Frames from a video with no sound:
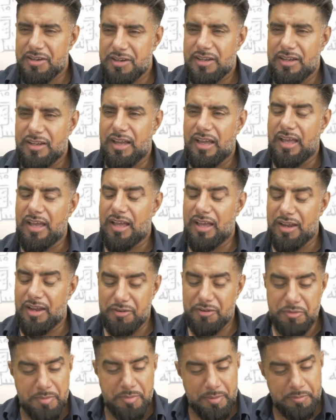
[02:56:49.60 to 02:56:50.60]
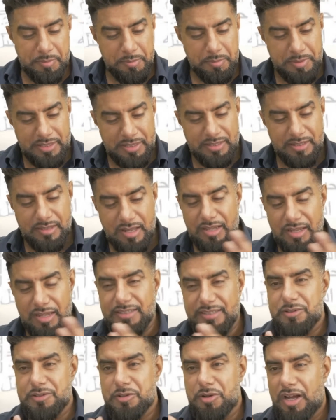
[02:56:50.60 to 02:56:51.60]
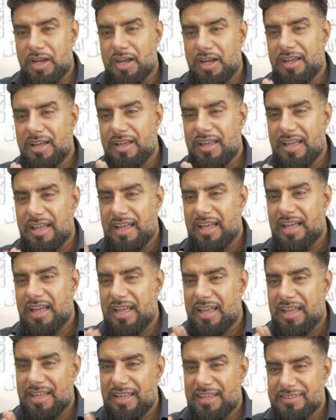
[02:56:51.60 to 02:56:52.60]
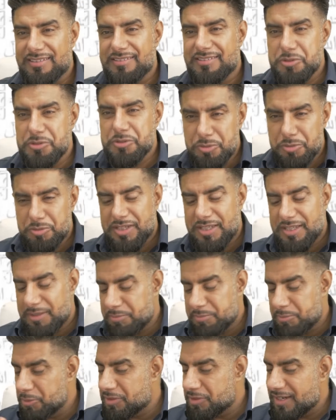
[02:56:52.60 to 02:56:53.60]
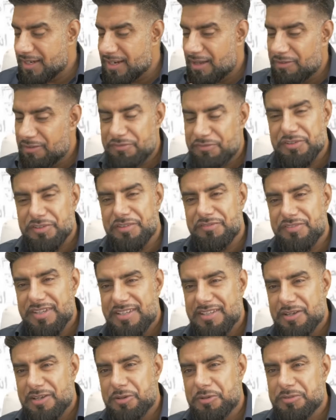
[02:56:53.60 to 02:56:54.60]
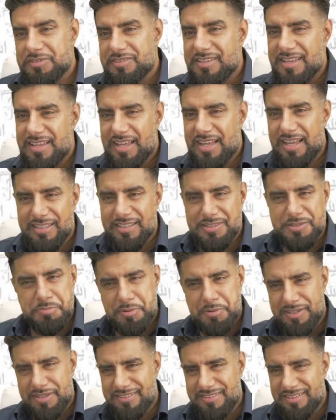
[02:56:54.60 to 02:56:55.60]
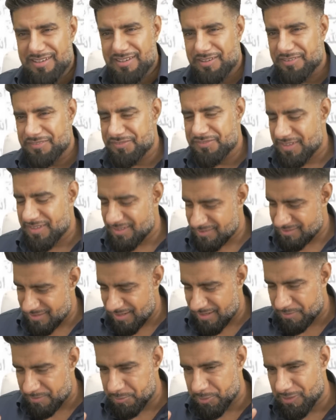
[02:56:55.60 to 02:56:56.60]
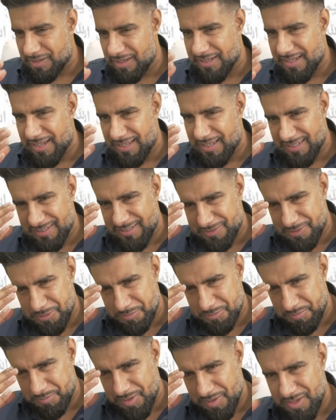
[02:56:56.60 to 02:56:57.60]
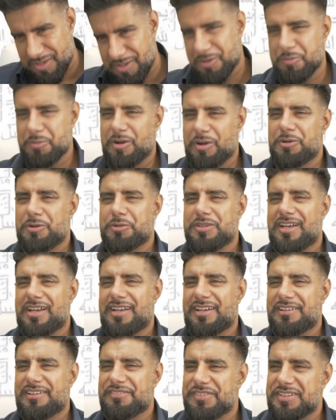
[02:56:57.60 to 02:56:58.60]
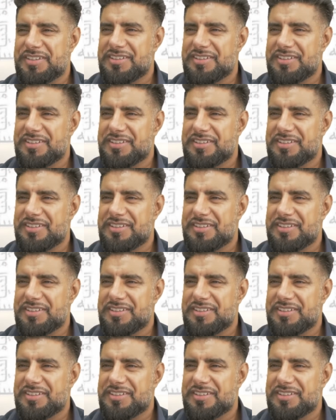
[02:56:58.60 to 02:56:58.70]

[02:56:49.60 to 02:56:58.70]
Remember me in a kind dua, and do keep looking out for the videos and spreading the love. Salamullahi alaikum wa khuda hafiz.